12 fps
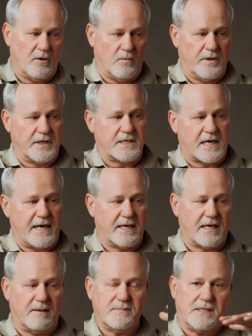When the tide
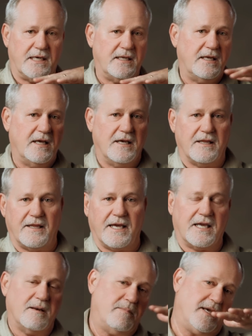comes in, they
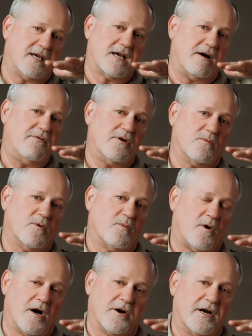can be covered with
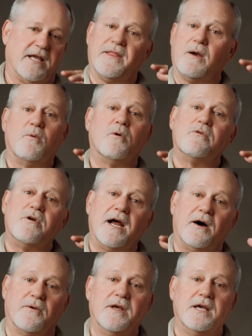water and they won't
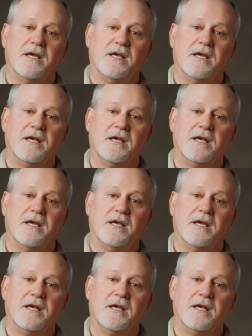drown.